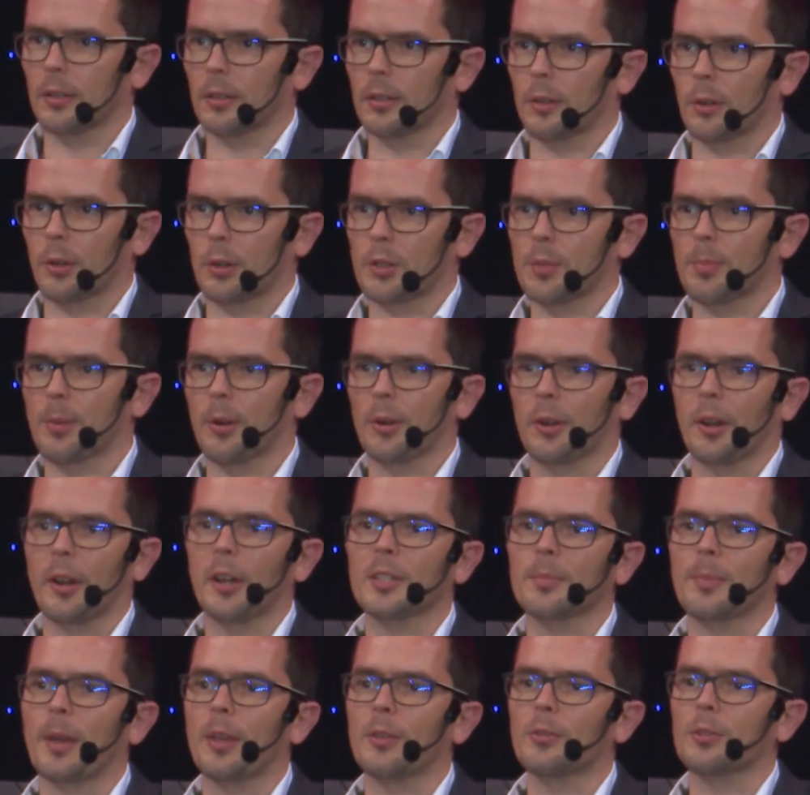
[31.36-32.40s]
cross-border
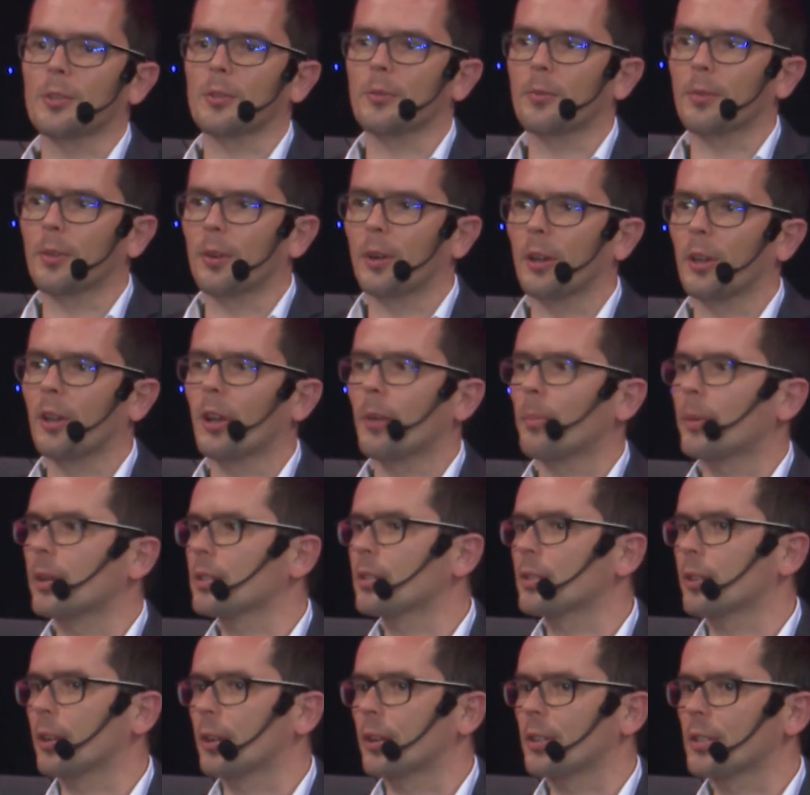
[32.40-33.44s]
expansion for e-commerce
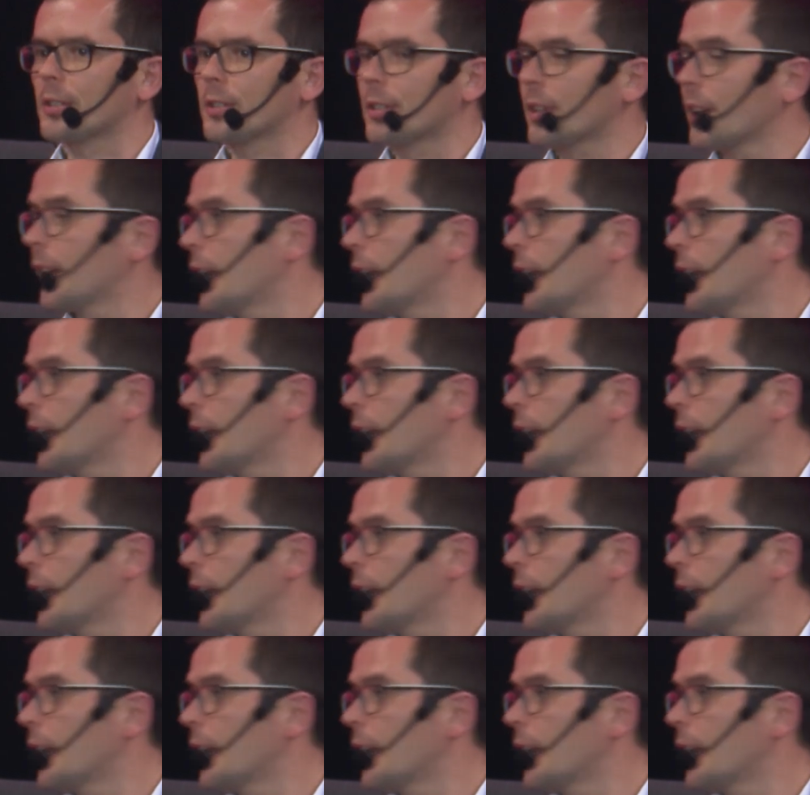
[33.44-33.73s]
stores.